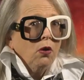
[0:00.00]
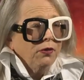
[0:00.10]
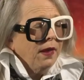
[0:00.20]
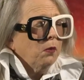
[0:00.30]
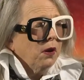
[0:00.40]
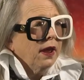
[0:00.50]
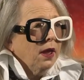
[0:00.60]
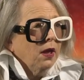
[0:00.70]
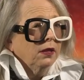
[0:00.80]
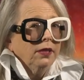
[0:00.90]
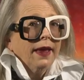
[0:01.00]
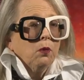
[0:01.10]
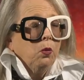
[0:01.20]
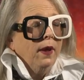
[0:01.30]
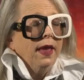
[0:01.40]
physical pieces of
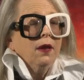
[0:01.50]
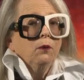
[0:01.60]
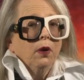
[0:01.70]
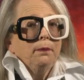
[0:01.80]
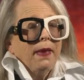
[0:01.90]
space junk.